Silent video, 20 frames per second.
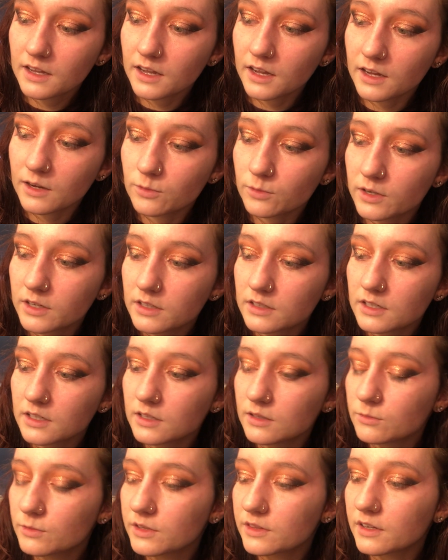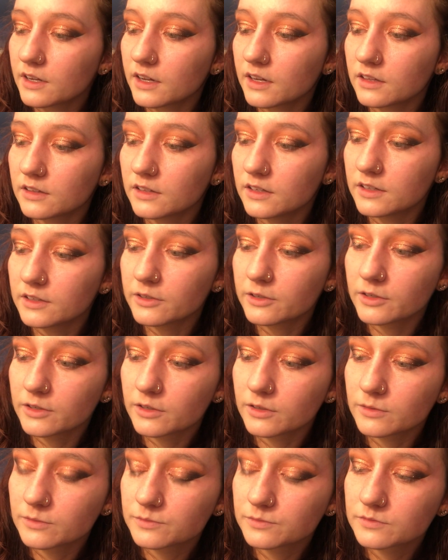I went in with
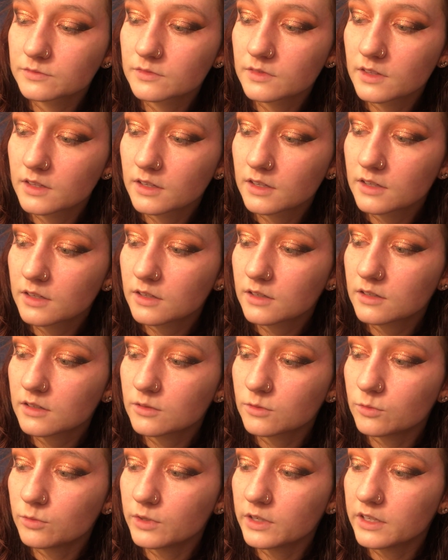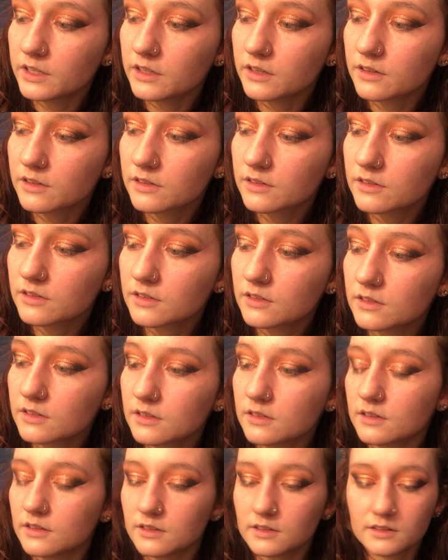eyeliner with
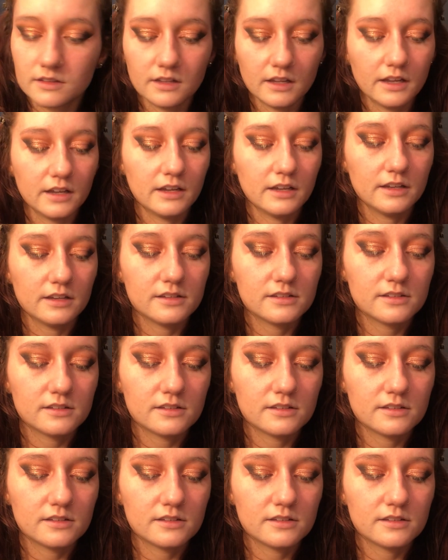a